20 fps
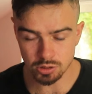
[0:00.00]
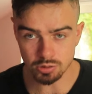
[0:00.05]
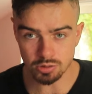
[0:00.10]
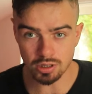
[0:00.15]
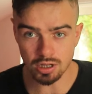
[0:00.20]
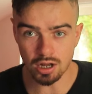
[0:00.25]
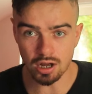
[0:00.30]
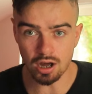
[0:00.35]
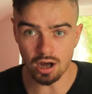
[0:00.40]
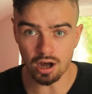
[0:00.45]
to
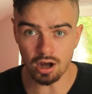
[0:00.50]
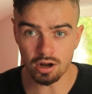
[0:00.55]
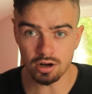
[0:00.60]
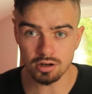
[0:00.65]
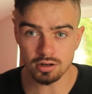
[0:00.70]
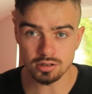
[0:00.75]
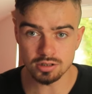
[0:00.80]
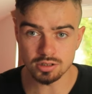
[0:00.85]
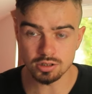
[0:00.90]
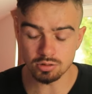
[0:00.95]
that
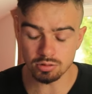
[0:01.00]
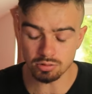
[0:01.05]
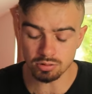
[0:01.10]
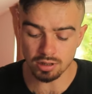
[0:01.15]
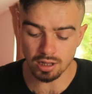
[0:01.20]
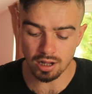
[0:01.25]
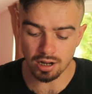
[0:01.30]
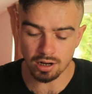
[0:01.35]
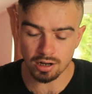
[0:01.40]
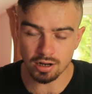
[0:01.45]
on to
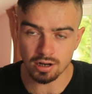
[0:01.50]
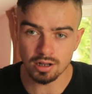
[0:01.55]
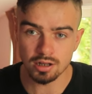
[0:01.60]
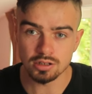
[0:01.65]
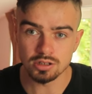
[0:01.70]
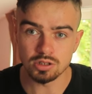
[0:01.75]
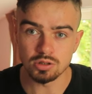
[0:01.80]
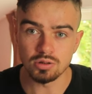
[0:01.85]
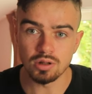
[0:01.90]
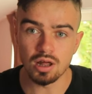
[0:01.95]
that
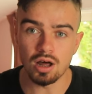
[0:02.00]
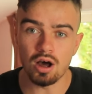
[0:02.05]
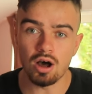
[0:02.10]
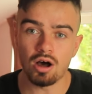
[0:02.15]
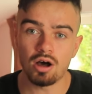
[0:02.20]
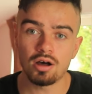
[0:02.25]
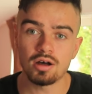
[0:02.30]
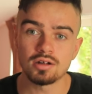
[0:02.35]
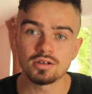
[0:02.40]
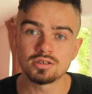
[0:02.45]
to the
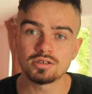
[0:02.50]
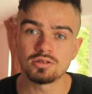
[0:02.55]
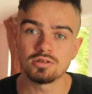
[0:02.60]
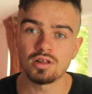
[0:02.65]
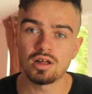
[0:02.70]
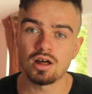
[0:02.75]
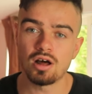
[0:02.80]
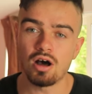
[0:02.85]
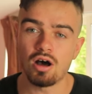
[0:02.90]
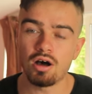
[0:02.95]
uh, to
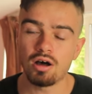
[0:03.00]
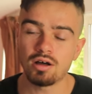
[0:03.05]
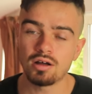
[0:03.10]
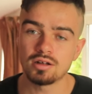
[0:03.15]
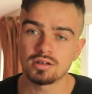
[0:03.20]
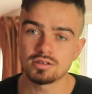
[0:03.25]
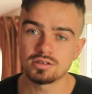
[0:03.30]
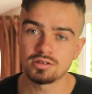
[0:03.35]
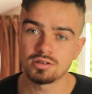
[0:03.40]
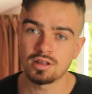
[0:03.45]
the uh,
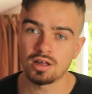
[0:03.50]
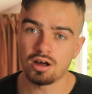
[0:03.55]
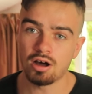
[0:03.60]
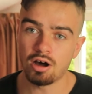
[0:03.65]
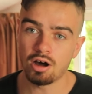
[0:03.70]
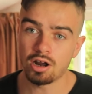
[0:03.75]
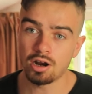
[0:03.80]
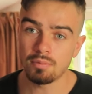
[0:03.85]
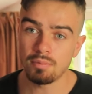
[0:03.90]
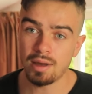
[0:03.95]
to the
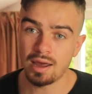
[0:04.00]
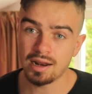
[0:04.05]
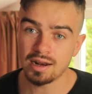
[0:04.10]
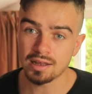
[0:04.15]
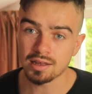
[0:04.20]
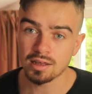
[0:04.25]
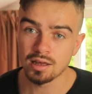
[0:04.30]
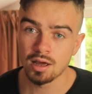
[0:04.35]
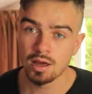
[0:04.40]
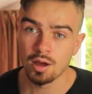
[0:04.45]

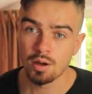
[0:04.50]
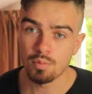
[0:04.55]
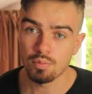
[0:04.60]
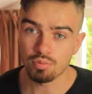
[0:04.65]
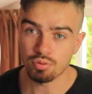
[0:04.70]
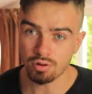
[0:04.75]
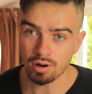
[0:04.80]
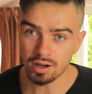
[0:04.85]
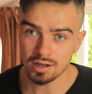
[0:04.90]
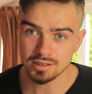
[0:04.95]
automatic
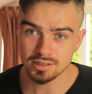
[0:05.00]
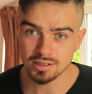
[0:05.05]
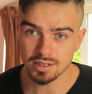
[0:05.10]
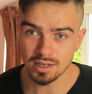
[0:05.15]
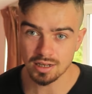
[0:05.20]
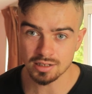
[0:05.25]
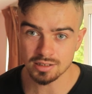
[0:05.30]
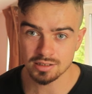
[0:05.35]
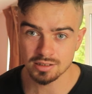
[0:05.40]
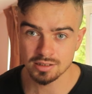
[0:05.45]

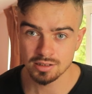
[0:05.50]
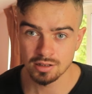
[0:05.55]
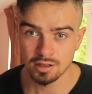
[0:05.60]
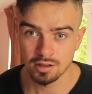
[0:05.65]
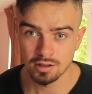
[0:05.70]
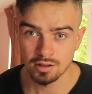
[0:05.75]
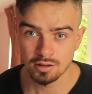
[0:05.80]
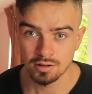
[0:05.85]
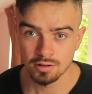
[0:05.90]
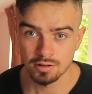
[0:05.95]
process,
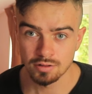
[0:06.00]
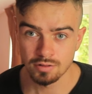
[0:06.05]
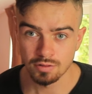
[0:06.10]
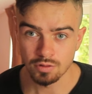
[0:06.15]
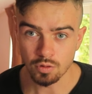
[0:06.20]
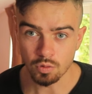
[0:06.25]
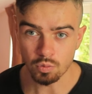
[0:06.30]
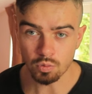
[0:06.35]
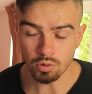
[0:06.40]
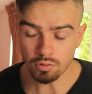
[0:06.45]

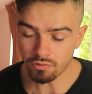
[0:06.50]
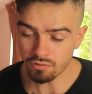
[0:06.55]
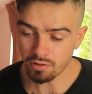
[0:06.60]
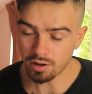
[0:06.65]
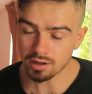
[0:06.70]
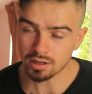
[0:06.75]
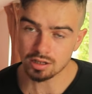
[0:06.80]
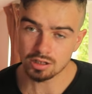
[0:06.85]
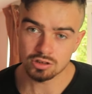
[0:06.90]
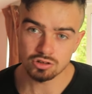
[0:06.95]
we'll
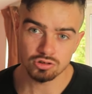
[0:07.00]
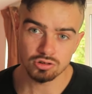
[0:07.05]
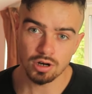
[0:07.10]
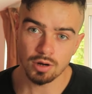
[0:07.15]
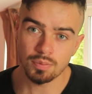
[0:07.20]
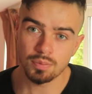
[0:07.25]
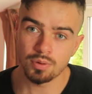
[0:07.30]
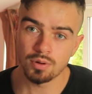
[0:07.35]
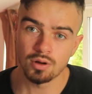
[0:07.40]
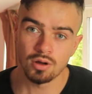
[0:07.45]
fucking
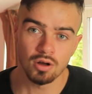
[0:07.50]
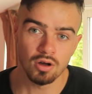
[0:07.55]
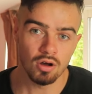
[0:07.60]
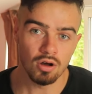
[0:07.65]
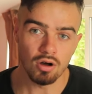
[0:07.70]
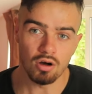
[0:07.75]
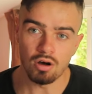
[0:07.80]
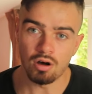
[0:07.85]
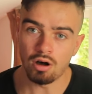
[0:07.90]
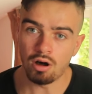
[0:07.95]
trip
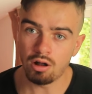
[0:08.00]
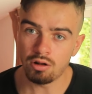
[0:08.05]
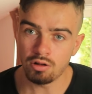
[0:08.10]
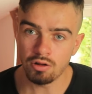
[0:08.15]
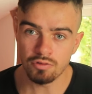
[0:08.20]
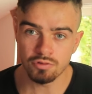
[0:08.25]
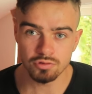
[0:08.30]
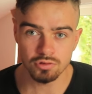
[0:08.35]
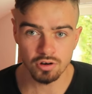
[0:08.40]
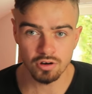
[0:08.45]
all
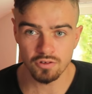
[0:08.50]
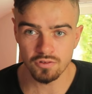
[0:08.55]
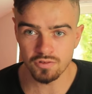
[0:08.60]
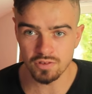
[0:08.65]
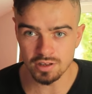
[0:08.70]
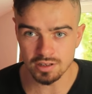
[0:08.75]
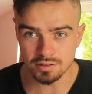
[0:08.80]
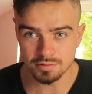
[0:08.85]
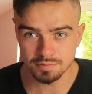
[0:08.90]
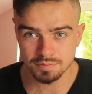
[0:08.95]
over our
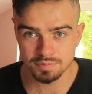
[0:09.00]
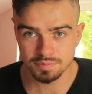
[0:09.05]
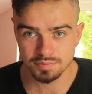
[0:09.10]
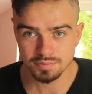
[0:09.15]
feet.